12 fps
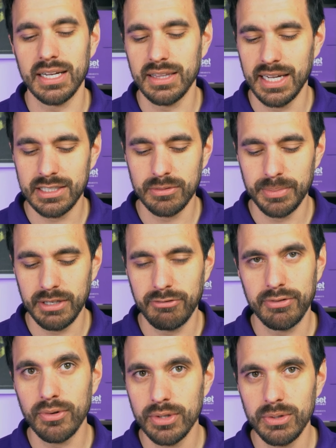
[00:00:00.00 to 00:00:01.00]
I'd like to be
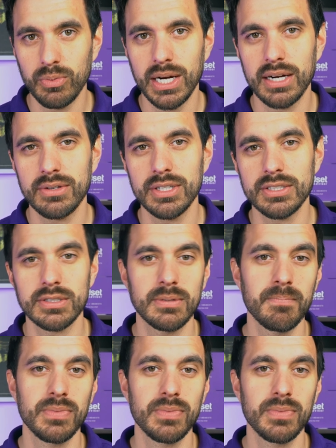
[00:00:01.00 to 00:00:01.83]
fully wireless